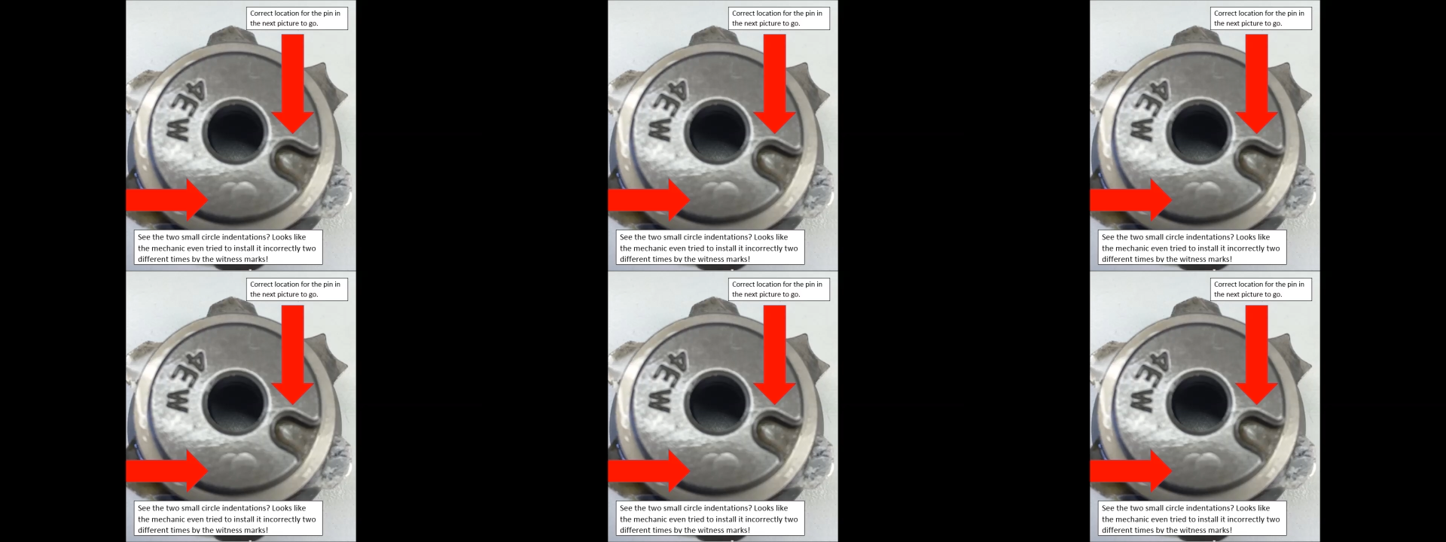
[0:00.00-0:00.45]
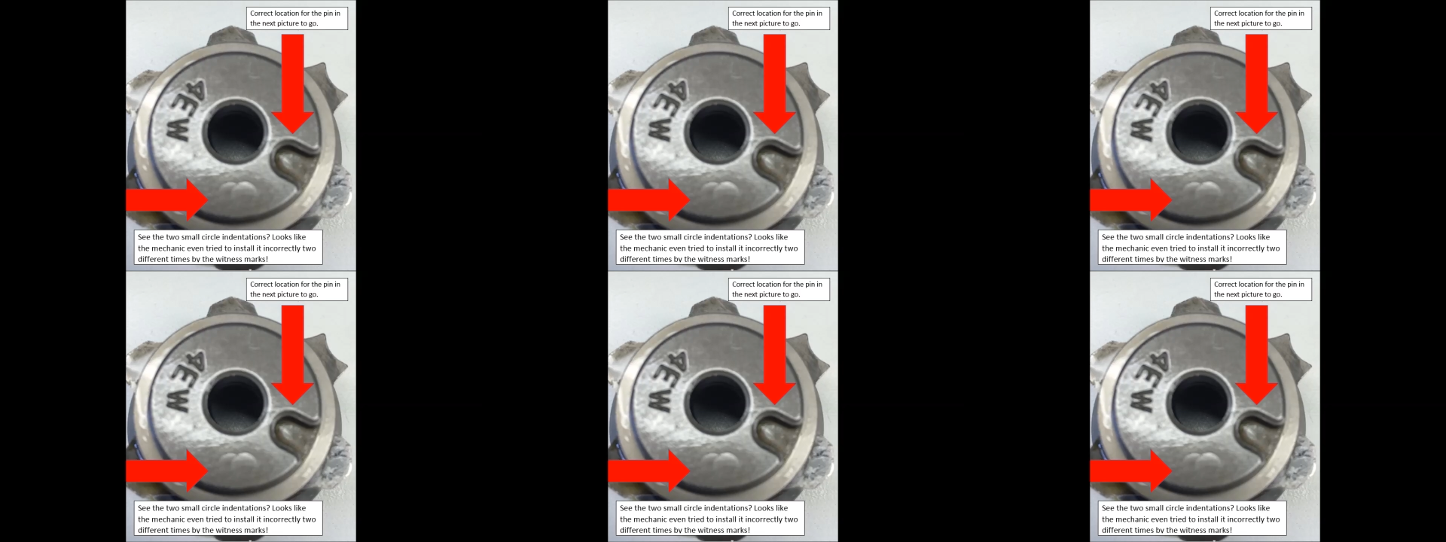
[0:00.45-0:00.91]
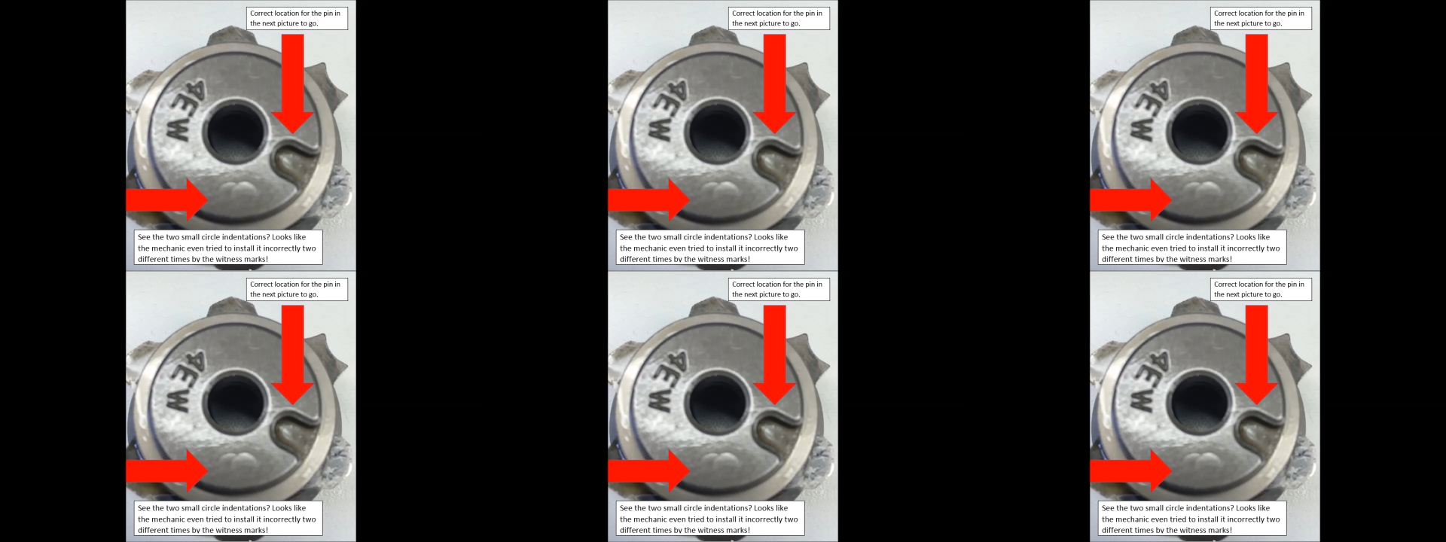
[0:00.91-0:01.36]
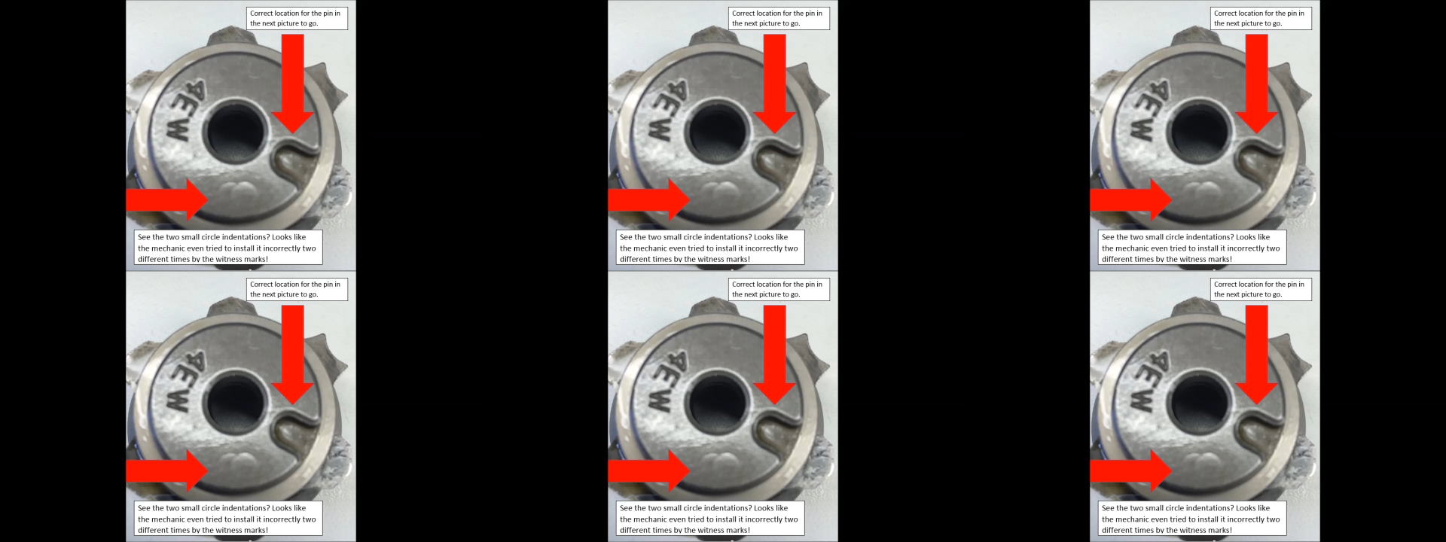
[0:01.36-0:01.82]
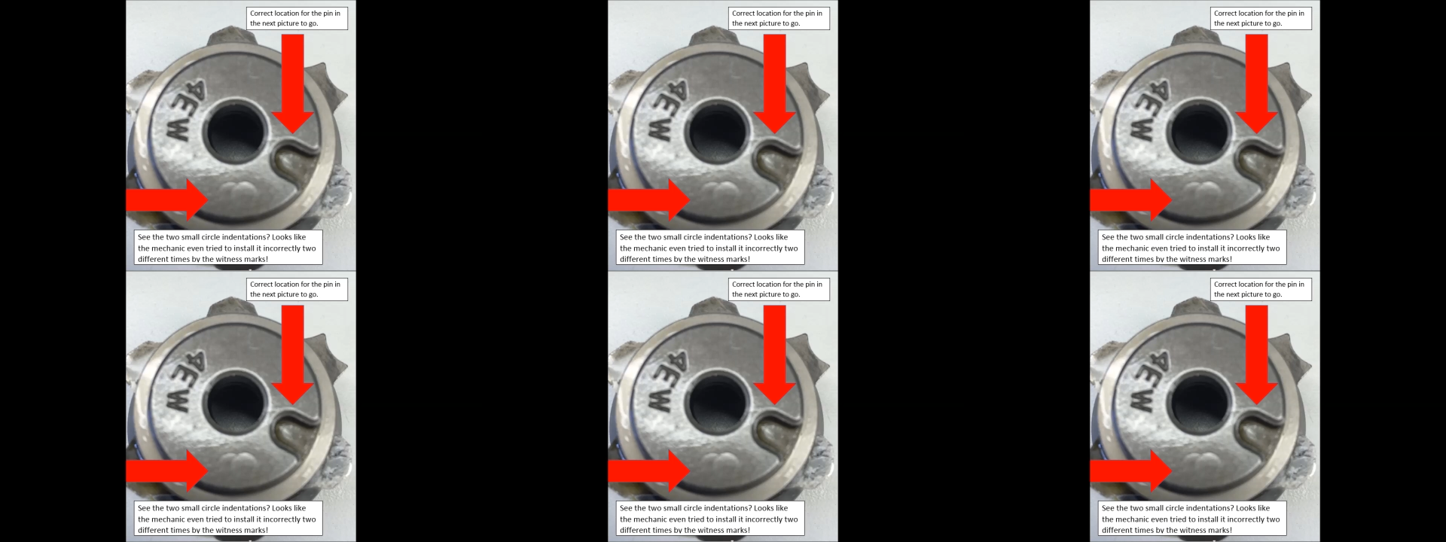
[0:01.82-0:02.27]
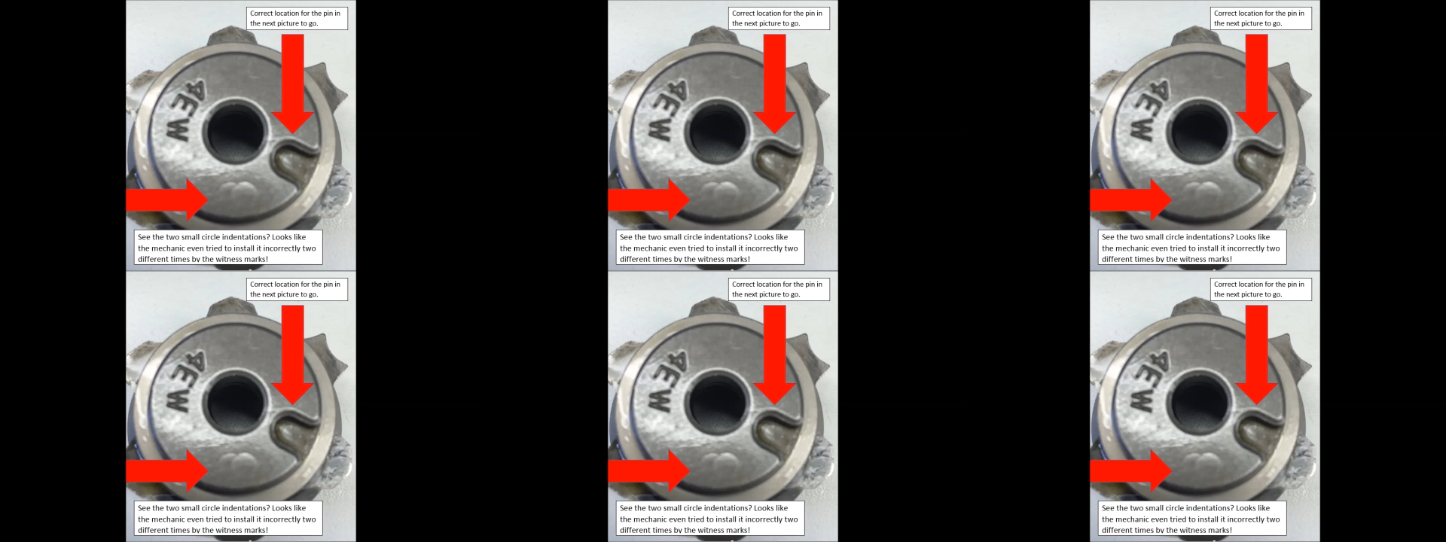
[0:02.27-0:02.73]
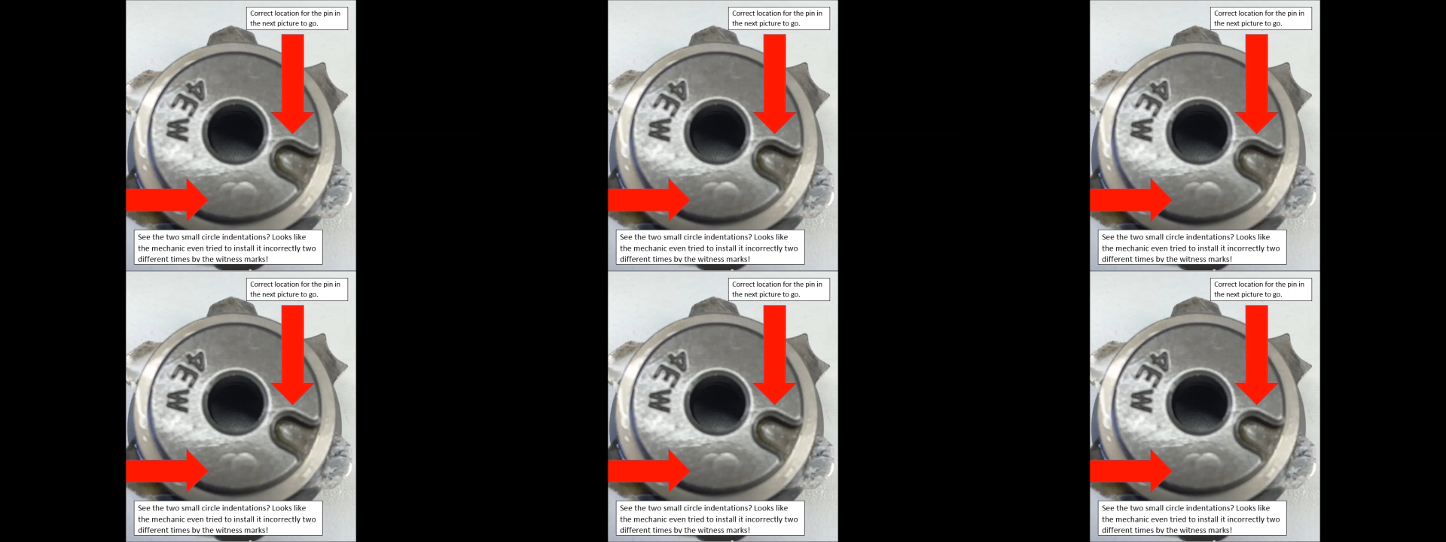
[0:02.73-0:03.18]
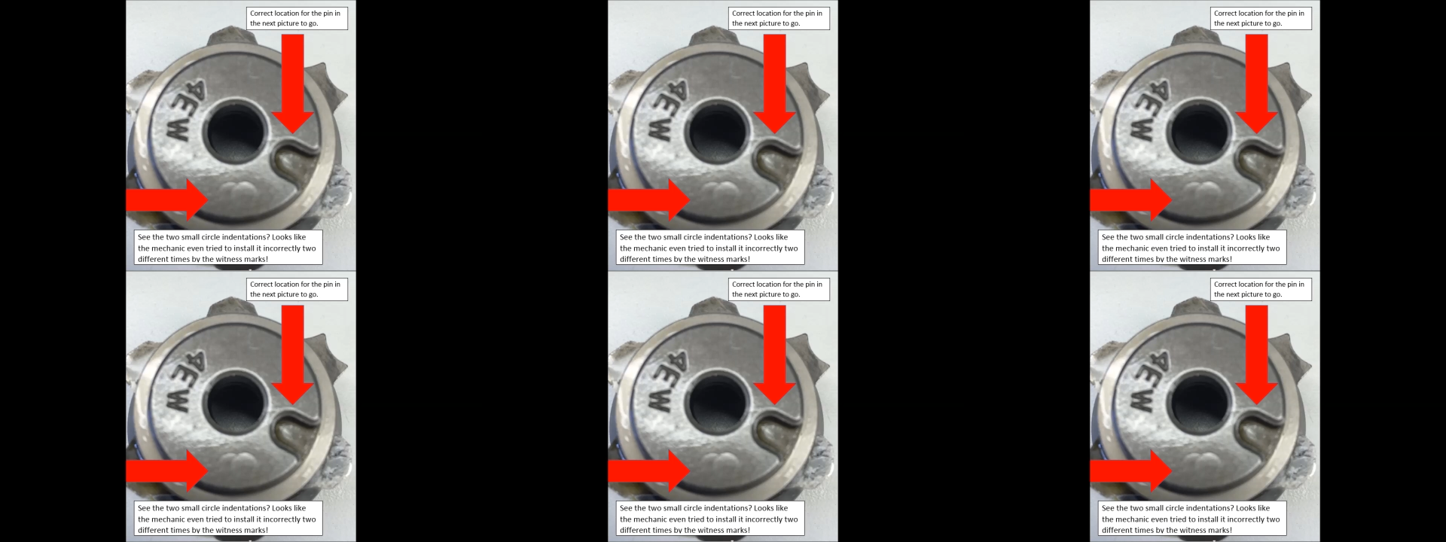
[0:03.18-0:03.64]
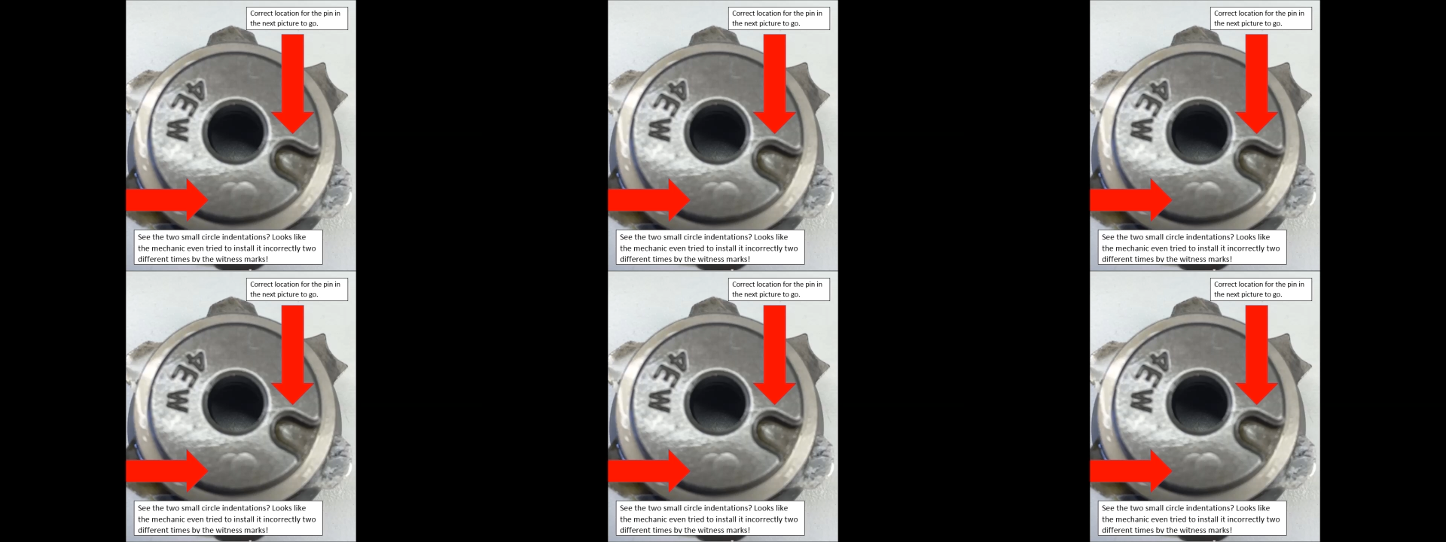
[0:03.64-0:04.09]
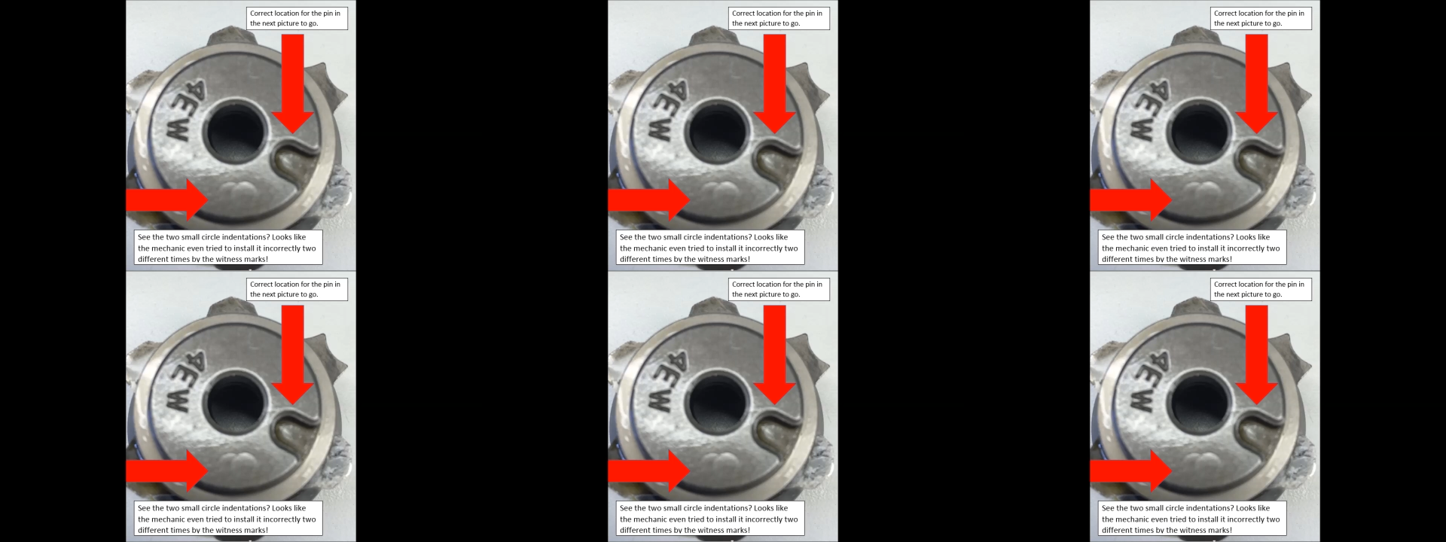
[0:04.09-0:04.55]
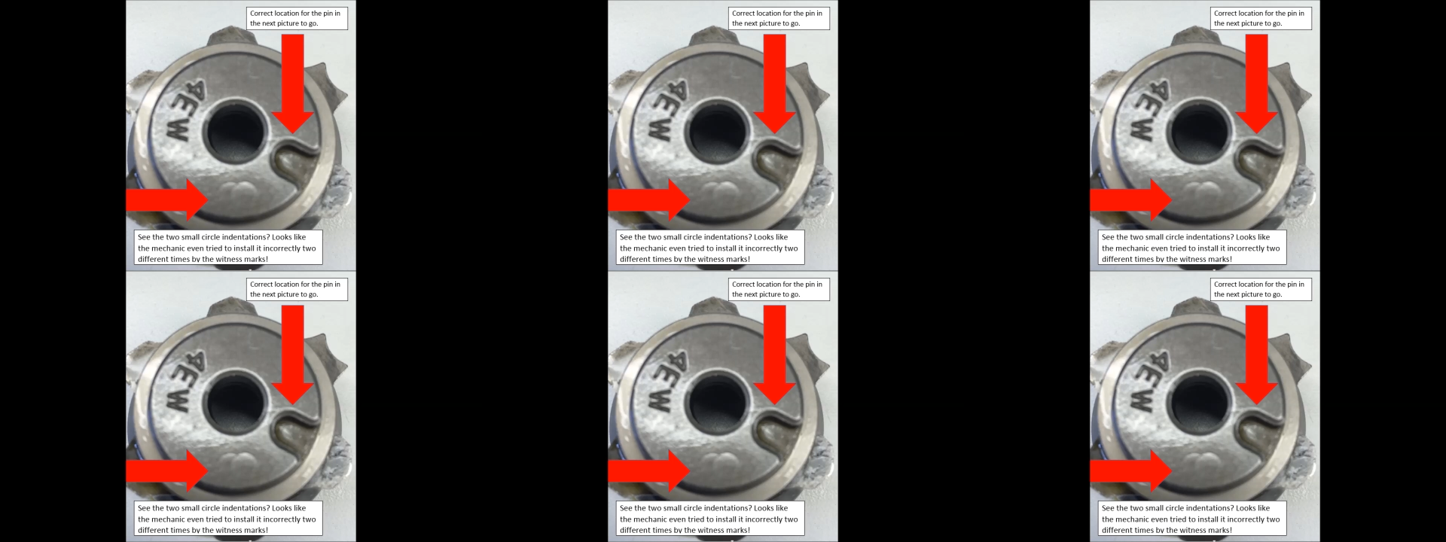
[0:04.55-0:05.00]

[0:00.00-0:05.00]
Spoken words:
Nobody's mouth can be seen.